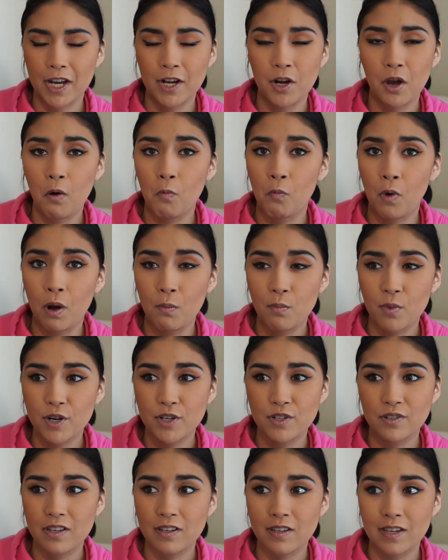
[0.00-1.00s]
I know at Walmart
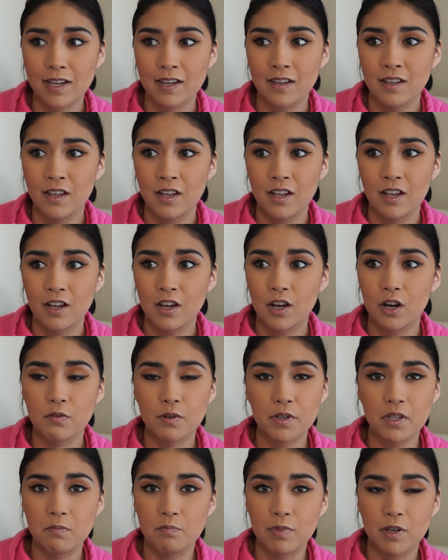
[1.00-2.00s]
you can get a
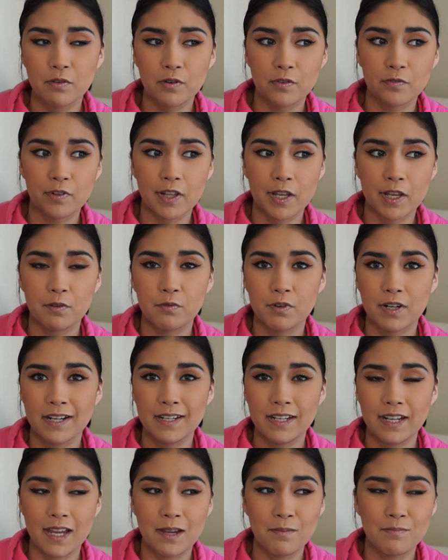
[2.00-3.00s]
really big one for like
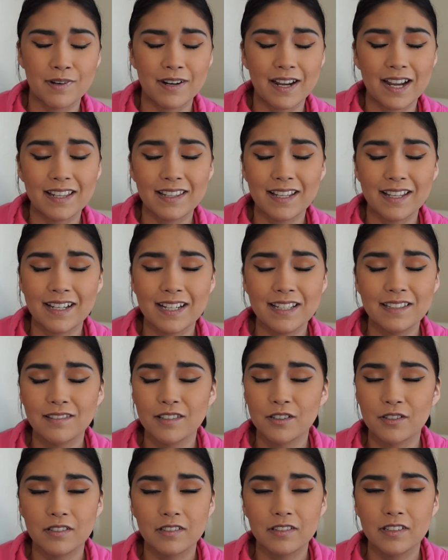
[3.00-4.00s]
$1.98, but I
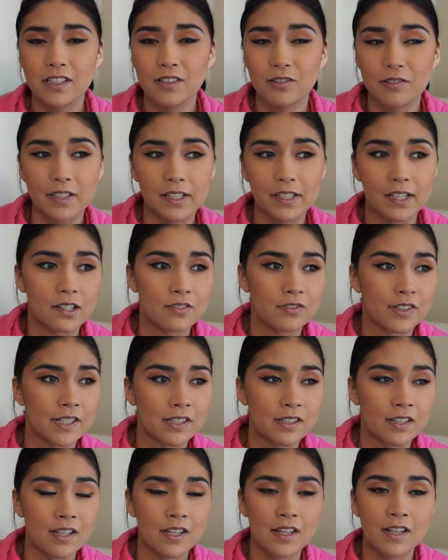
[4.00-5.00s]
literally only have
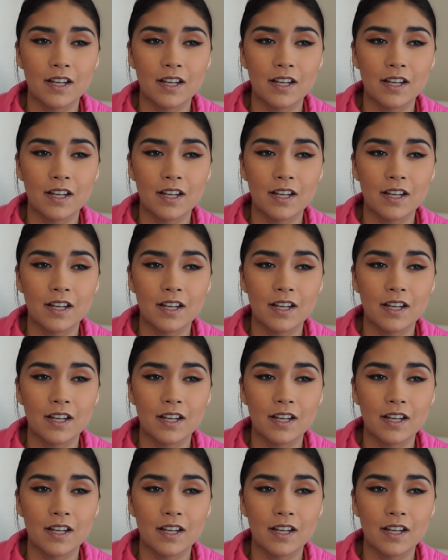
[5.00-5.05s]
like